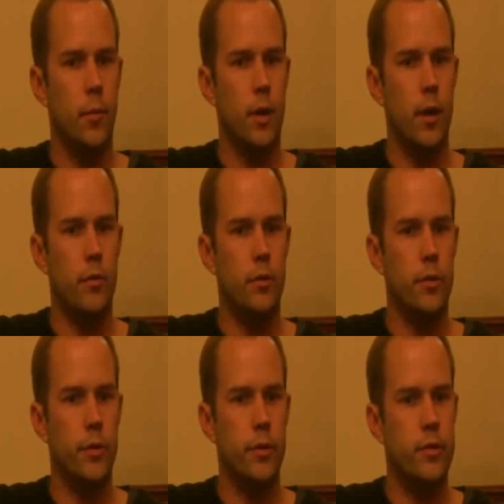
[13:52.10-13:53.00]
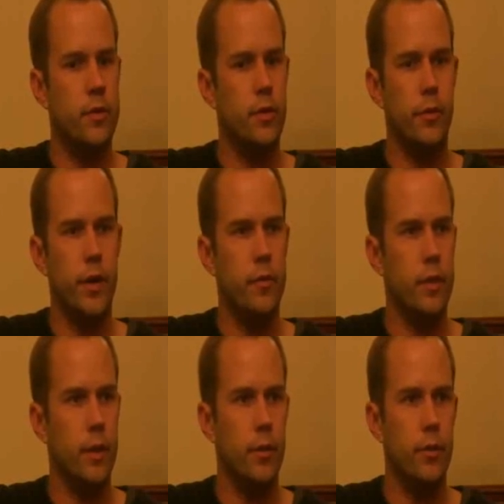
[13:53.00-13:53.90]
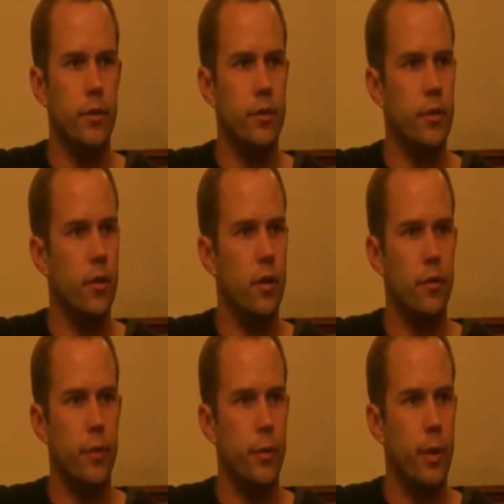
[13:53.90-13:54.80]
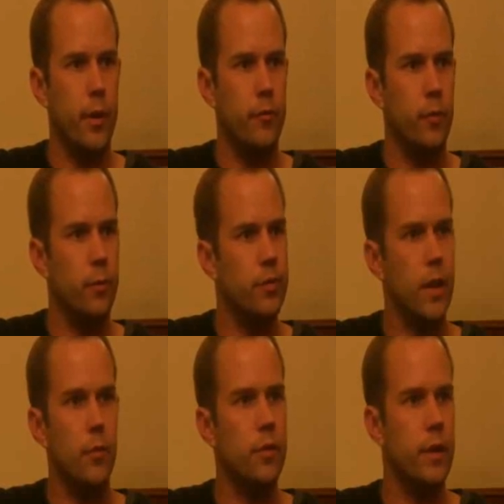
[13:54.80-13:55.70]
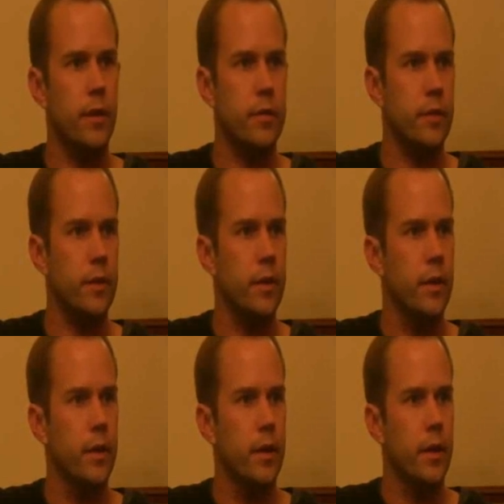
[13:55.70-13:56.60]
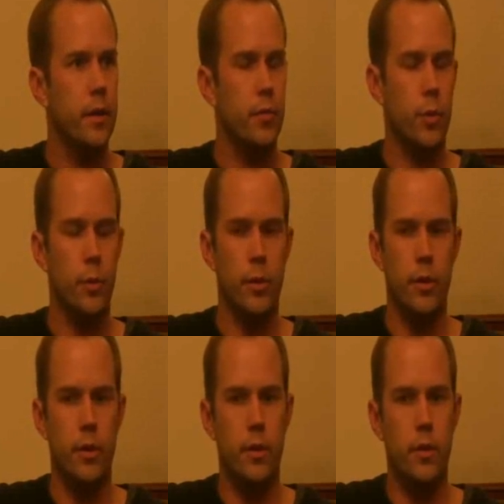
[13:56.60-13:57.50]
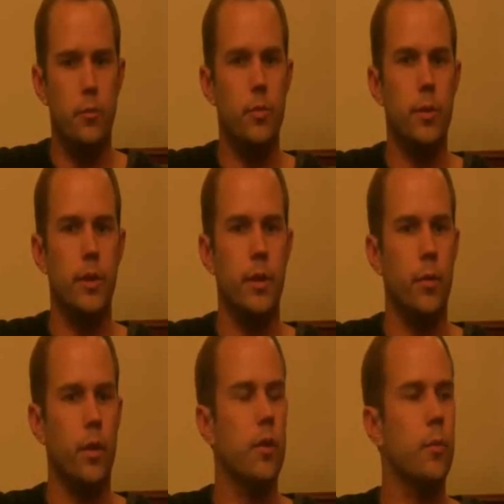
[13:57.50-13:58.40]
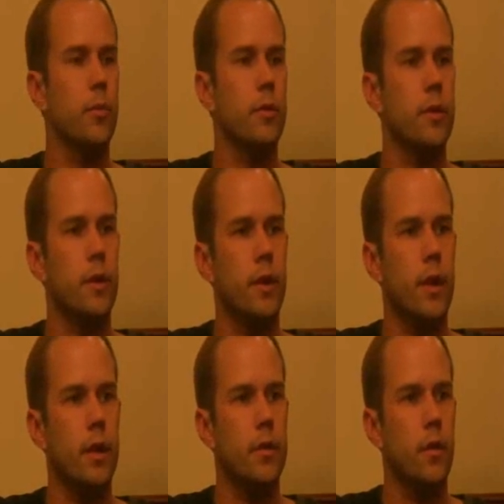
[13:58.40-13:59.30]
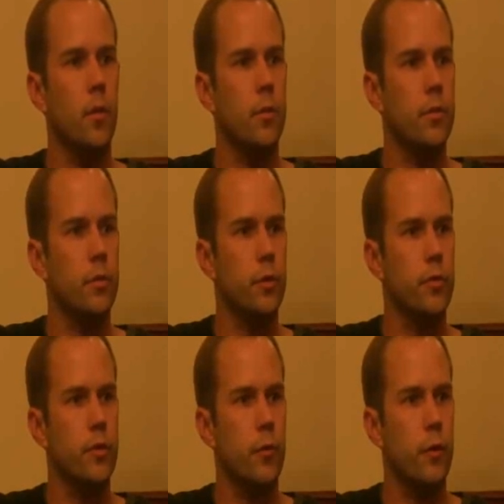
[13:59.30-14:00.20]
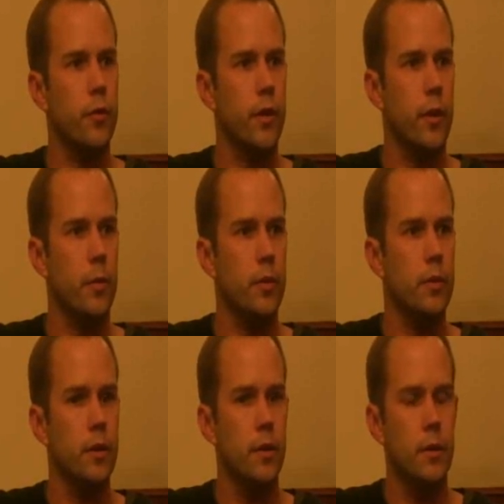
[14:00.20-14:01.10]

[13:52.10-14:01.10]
the browser in 65 languages across 3 platforms simultaneously unless we were completely 100% dedicated to open source software development.